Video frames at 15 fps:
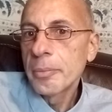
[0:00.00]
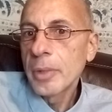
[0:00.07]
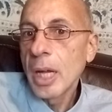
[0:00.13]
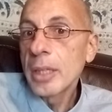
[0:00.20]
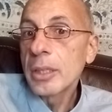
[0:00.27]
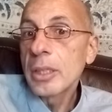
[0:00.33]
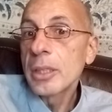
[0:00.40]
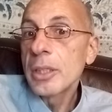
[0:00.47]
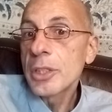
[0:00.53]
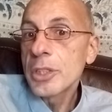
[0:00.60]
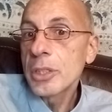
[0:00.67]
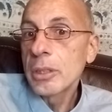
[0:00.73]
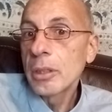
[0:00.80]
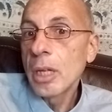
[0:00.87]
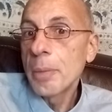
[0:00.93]

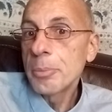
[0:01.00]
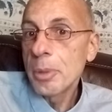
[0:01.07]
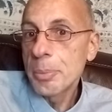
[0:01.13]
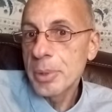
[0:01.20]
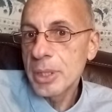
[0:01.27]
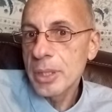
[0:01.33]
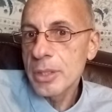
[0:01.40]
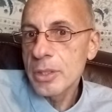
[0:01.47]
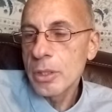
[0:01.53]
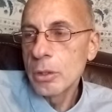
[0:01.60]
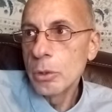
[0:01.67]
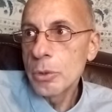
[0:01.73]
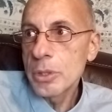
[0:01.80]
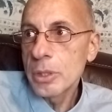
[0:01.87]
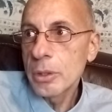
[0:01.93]
unconditional omnipotence,
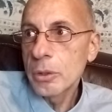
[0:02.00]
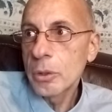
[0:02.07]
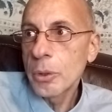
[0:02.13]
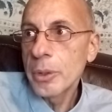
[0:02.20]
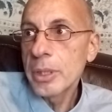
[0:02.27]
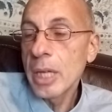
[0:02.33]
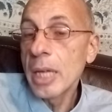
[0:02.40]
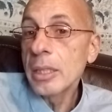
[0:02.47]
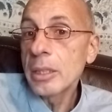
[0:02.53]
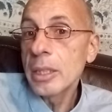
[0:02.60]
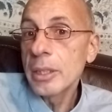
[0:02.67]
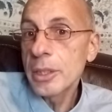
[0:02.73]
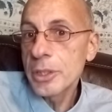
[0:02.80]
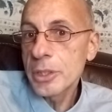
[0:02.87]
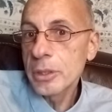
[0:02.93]
hallucinatory
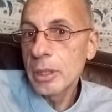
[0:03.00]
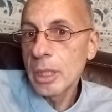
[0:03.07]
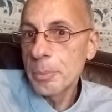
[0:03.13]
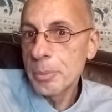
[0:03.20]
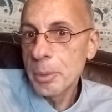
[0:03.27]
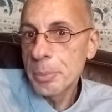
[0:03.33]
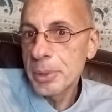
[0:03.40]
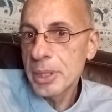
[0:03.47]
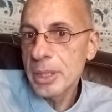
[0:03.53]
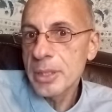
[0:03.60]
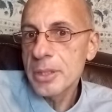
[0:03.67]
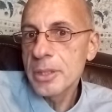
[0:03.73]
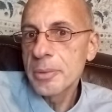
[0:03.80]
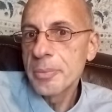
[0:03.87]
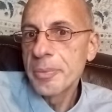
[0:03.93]
unconditional
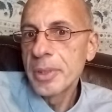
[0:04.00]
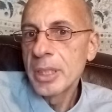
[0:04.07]
omnipotence.